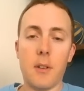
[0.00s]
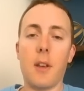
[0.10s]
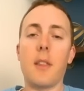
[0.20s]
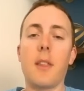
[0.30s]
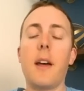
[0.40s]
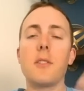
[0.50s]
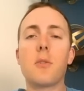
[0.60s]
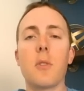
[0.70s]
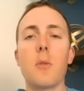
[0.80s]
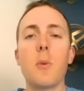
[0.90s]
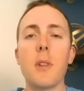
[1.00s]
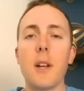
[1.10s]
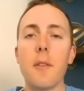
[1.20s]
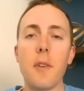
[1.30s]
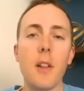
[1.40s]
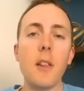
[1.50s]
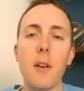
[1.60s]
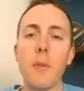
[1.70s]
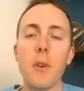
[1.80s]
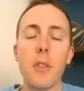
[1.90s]
Okay, that is sort of the one that I fell in
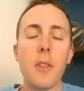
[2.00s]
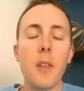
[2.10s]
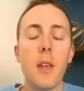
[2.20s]
love with